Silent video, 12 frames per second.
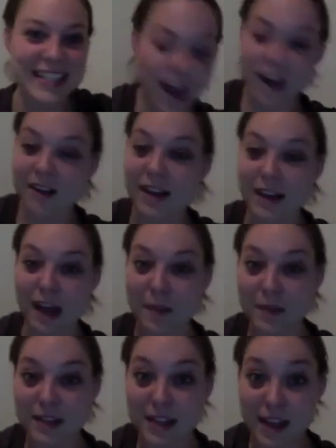All right, I'm
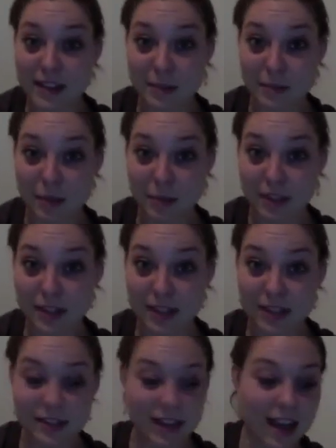going to tag some people in
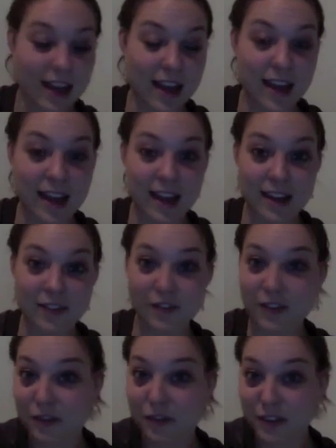this and
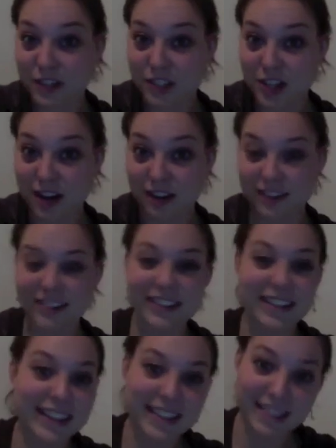feel free to share.
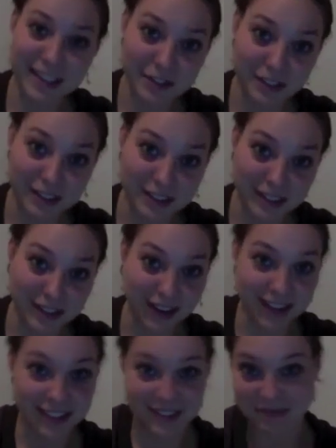Thanks for listening, you guys.